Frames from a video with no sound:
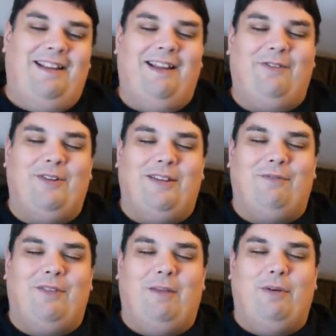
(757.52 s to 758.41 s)
everything
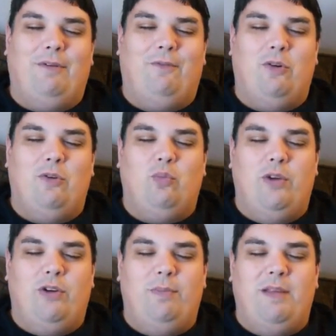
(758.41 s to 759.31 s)
from that point forward
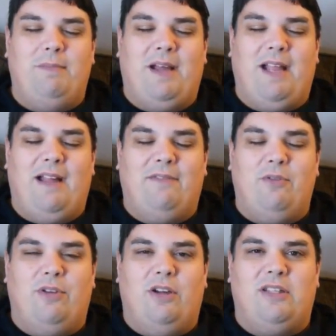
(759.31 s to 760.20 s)
will be my
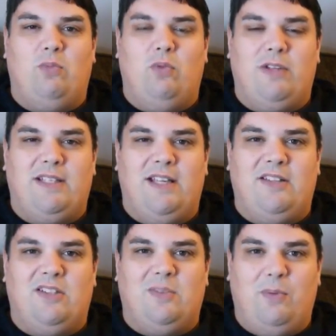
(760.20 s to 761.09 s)
afterthoughts and will contain
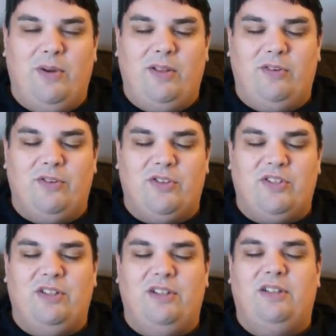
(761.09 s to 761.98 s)

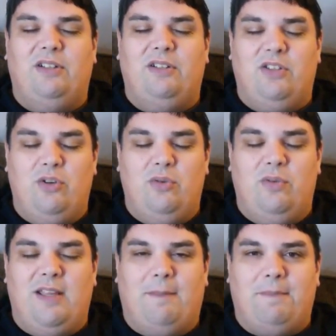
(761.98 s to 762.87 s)
spoilers to
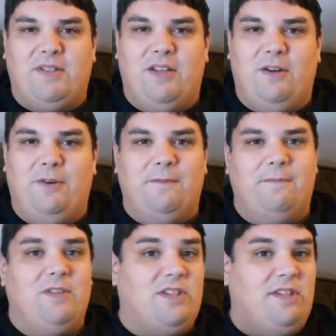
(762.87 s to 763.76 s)
the episode.
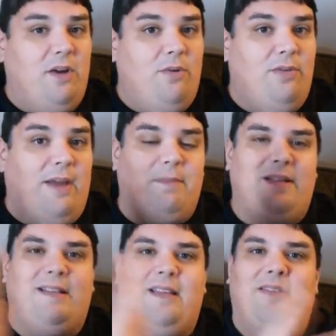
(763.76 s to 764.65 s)
So, that
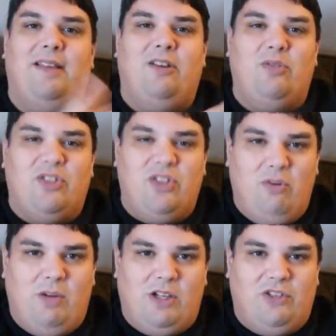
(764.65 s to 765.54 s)
being said, thank you
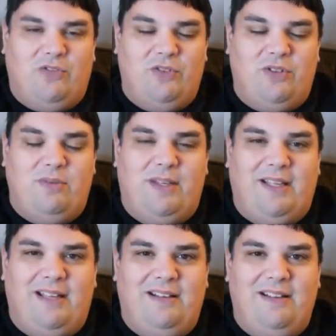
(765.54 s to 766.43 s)
so much for tuning
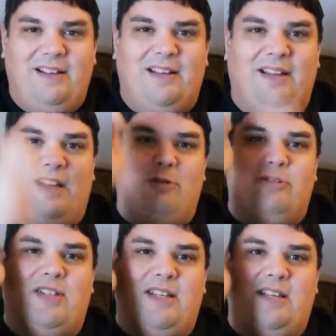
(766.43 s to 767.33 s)
in, and I will
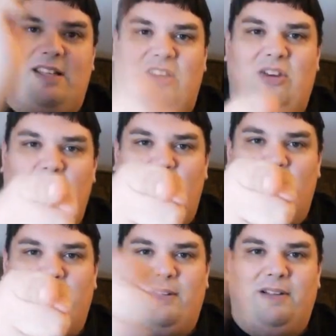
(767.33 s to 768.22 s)
see
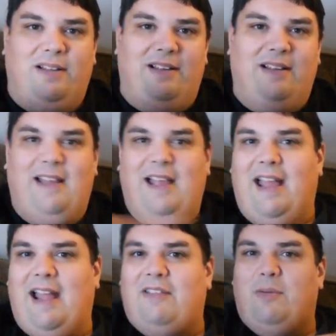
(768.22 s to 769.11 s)
you
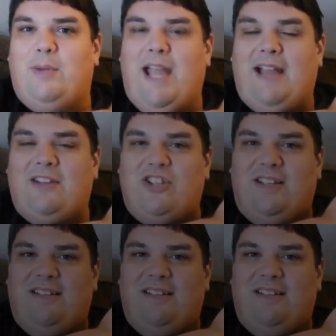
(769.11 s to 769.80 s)
at the reaction.